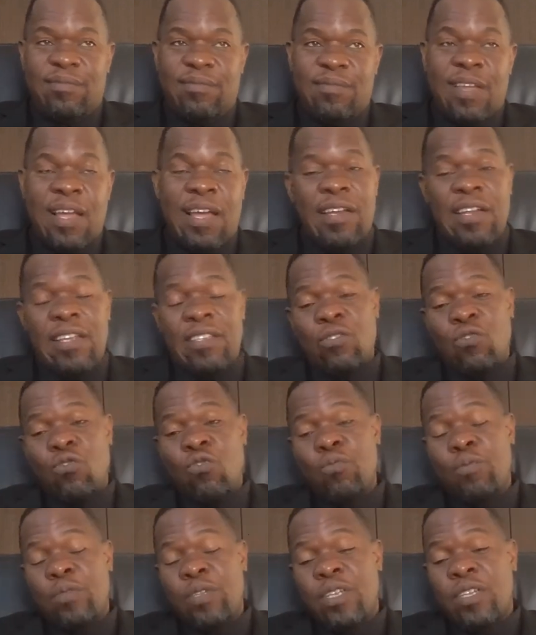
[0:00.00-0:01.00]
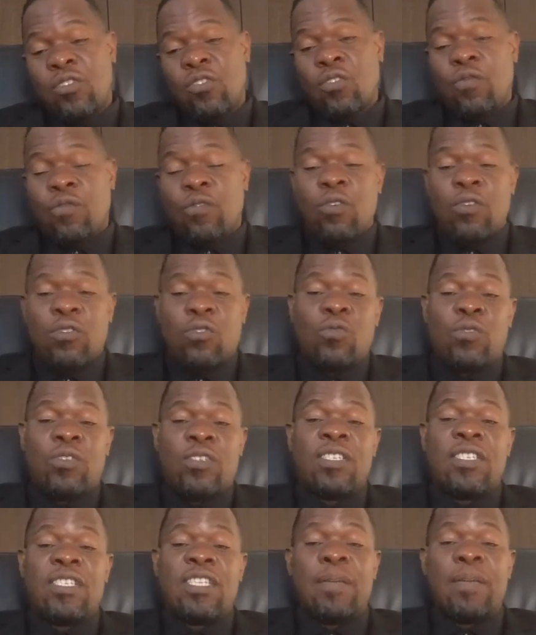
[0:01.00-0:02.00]
And as a good mediator, of course, you
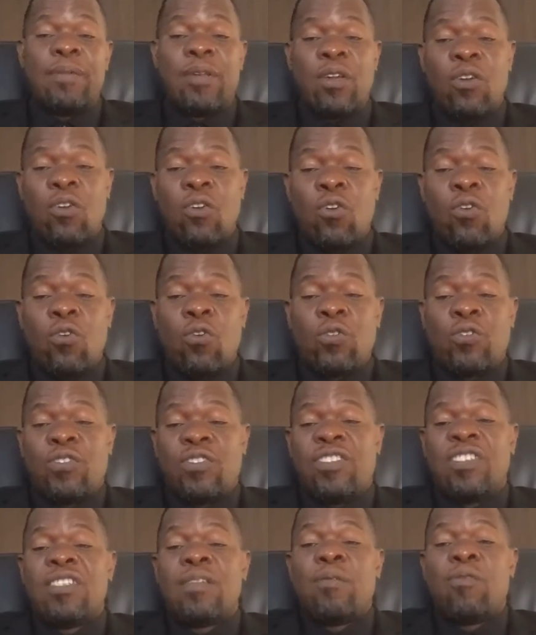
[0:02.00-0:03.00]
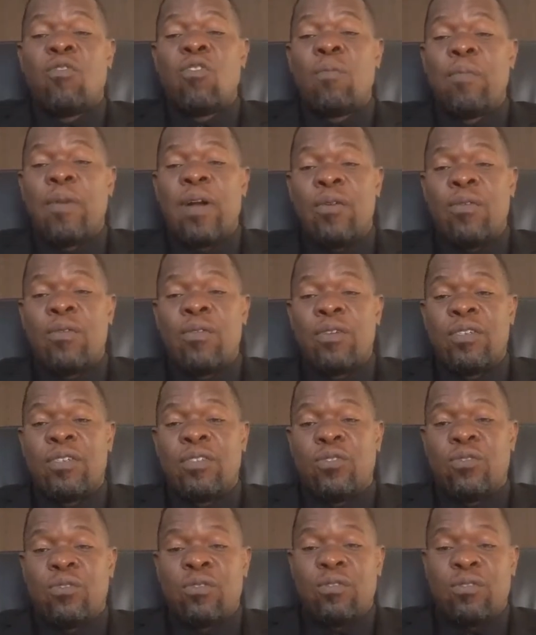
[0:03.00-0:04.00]
see them in caucus, you see them one by one. You
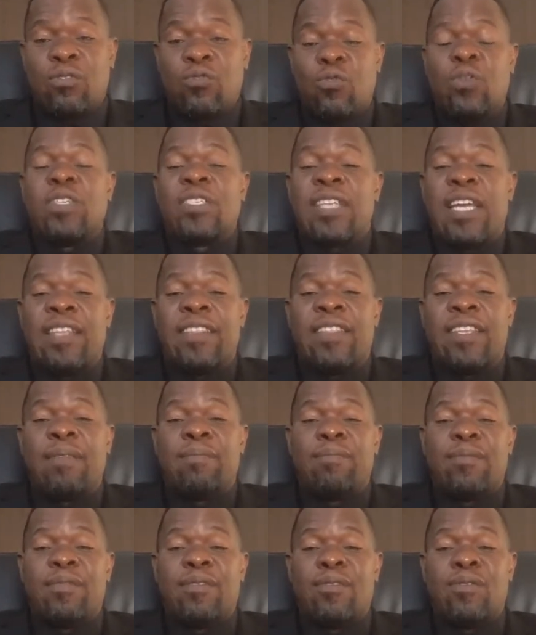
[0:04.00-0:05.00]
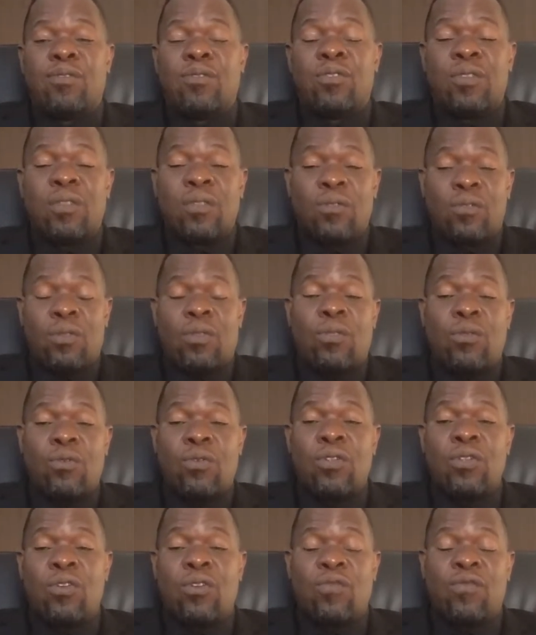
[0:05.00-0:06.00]
don't throw it at them, you don't throw
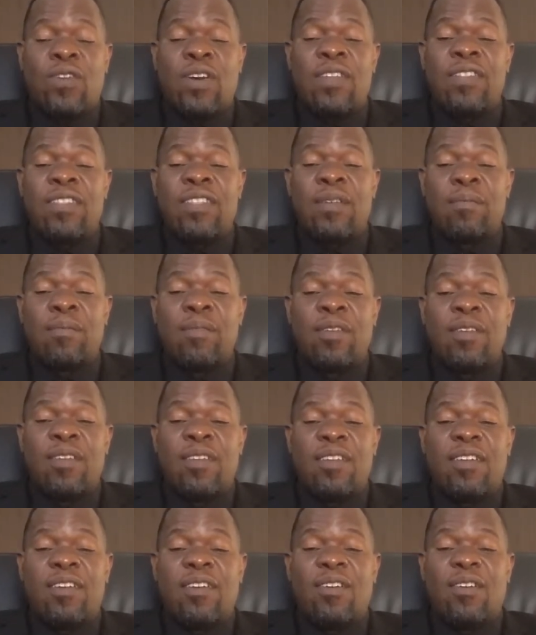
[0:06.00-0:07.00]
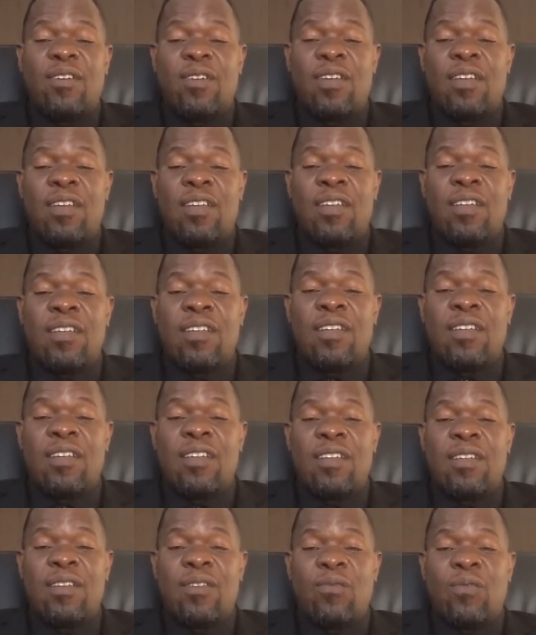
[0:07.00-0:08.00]
the offer at them
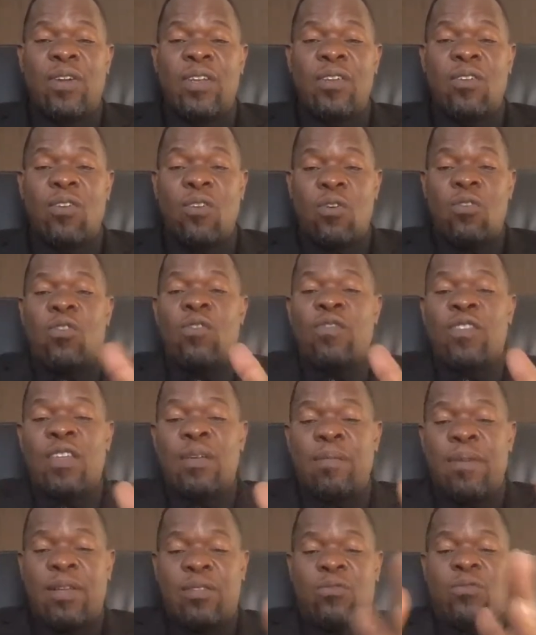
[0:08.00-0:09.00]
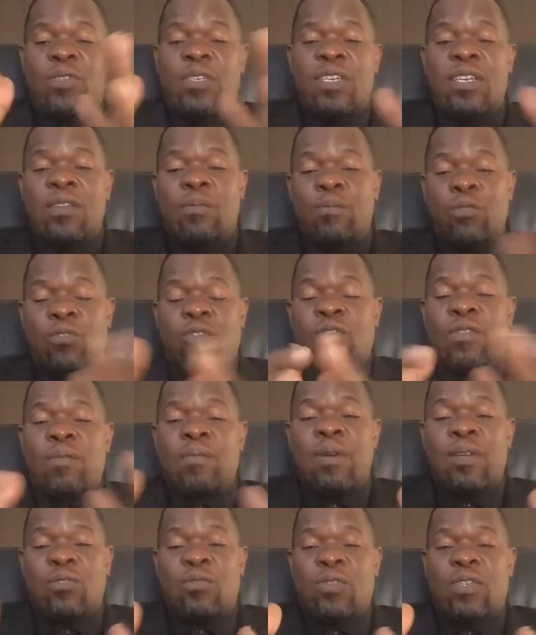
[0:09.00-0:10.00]
when all of them are together, both of them
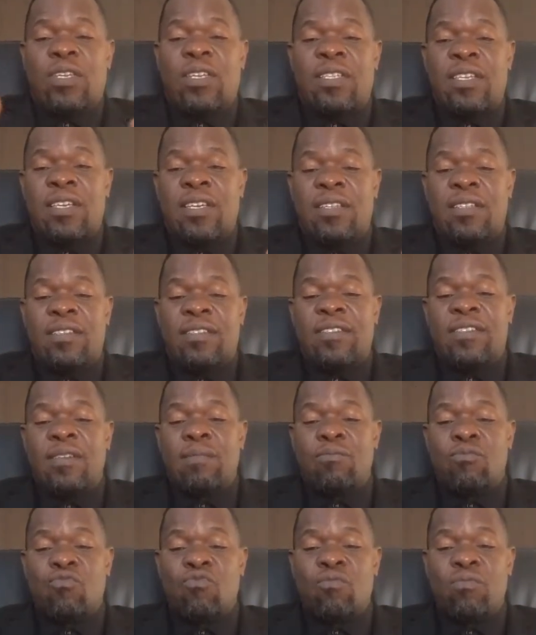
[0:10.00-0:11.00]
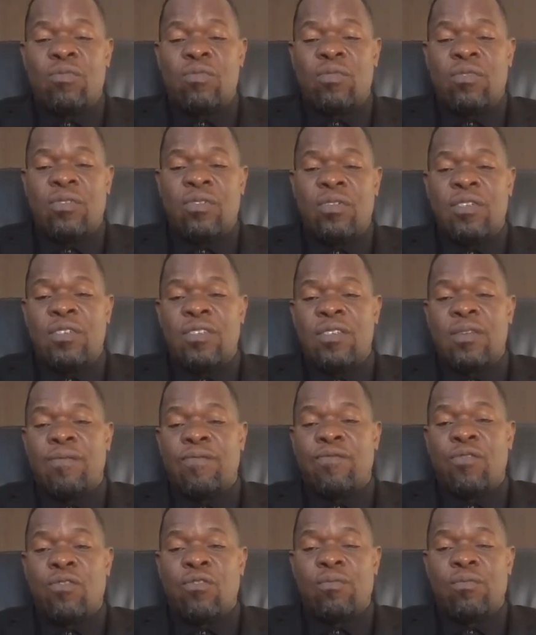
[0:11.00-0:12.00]
are together in the same room or in the same
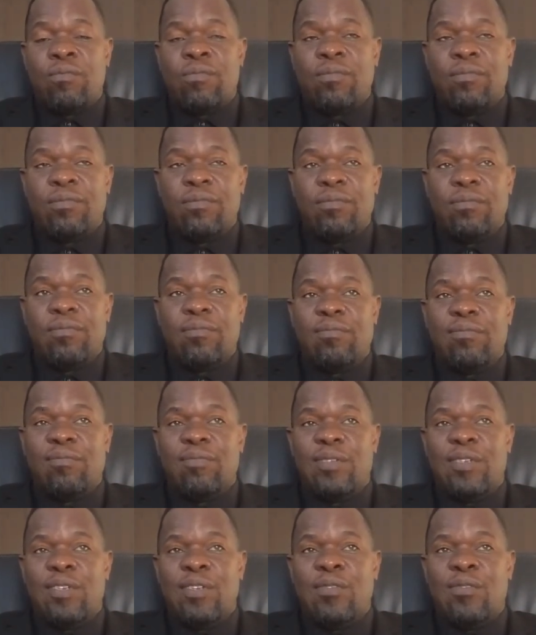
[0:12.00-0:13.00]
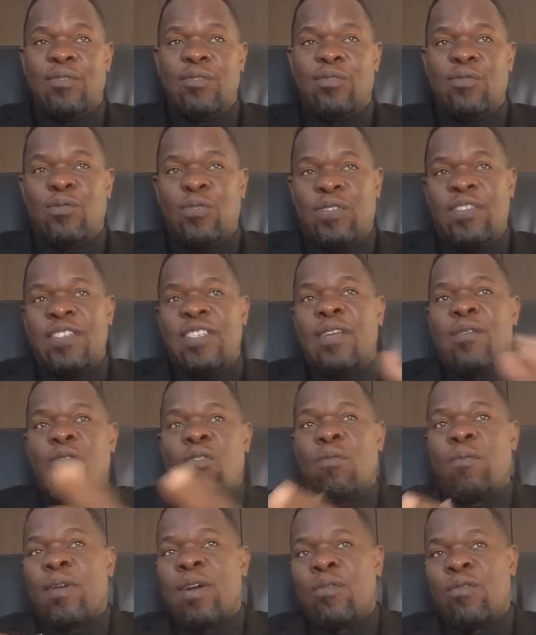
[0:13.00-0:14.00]
forum. So you see them
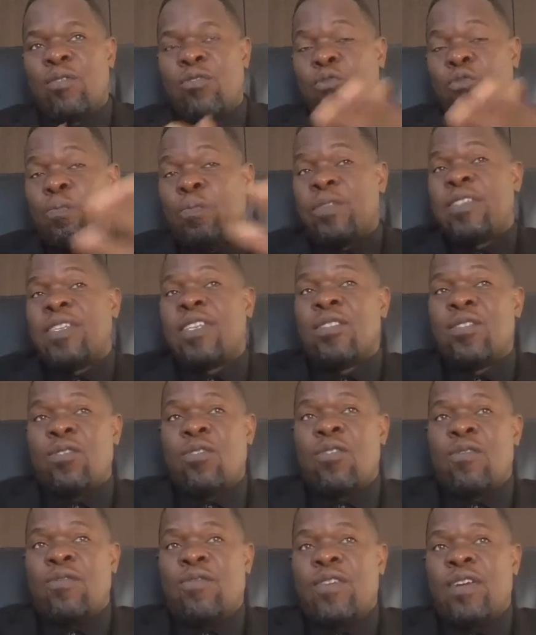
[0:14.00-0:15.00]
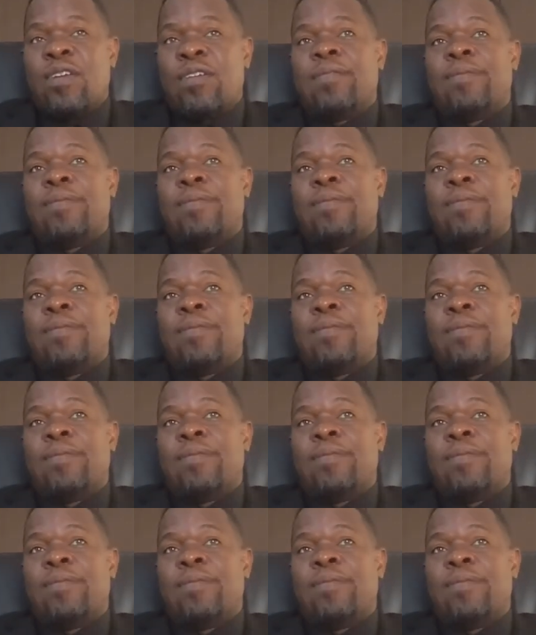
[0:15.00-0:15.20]
one by one to present the offer.